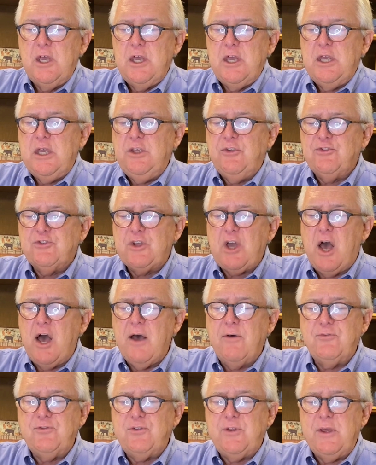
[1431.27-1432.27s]
He
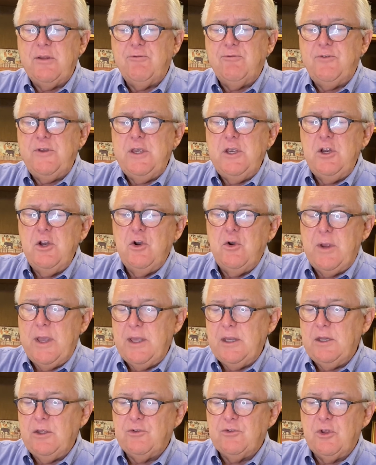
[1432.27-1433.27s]
scoffs at fear
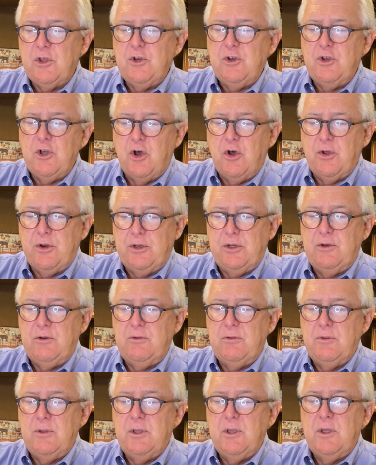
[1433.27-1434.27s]
and is undaunted,
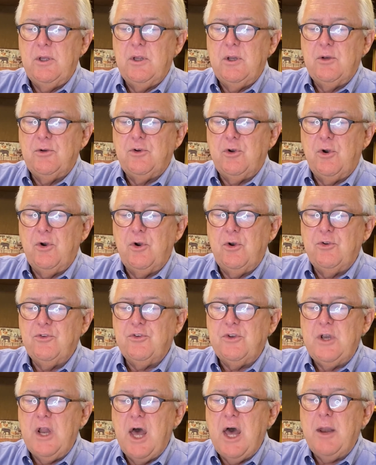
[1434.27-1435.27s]
turns
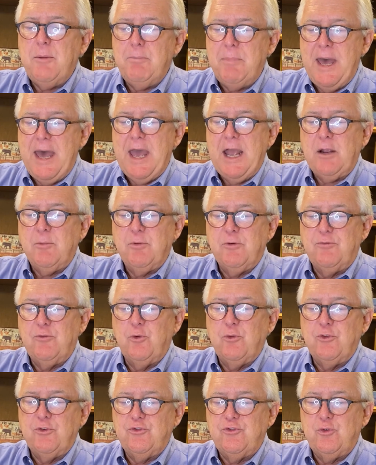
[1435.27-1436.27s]
not back
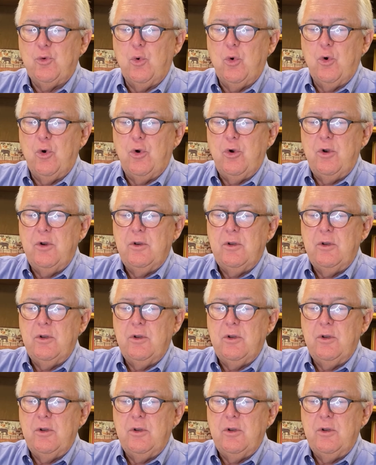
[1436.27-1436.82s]
before the sword.